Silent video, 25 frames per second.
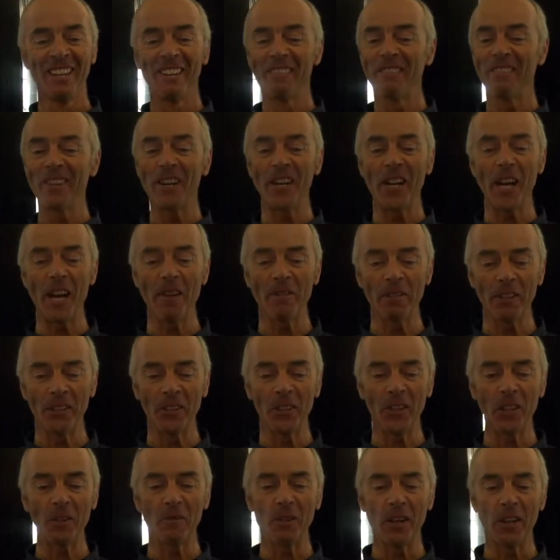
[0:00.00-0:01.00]
Very happy to
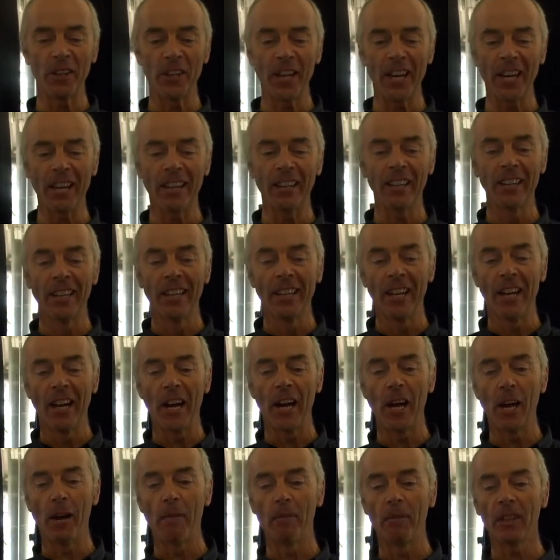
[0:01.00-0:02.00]
talk about that.
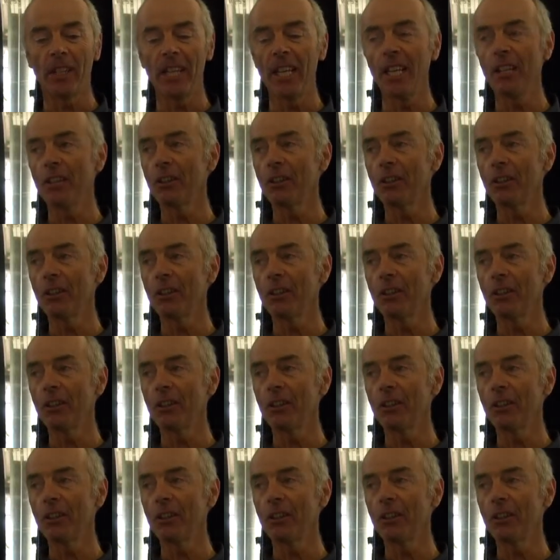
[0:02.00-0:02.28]
The key